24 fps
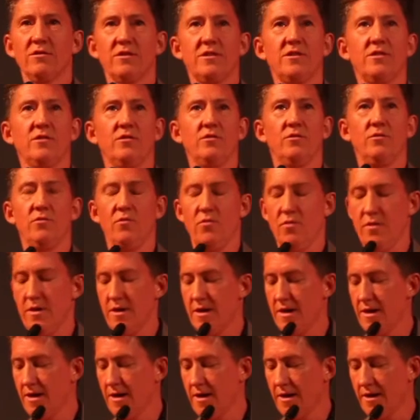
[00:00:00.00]
to
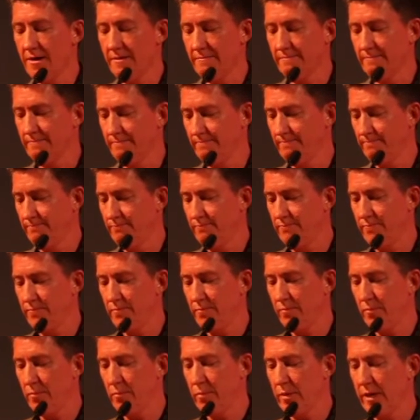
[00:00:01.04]

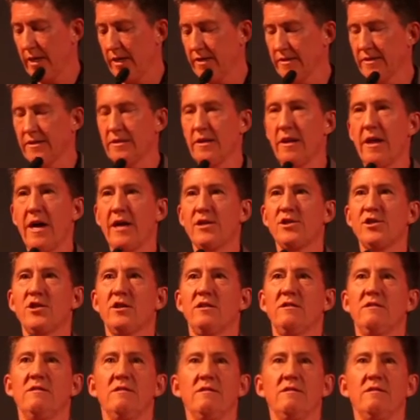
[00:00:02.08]
pick a selection,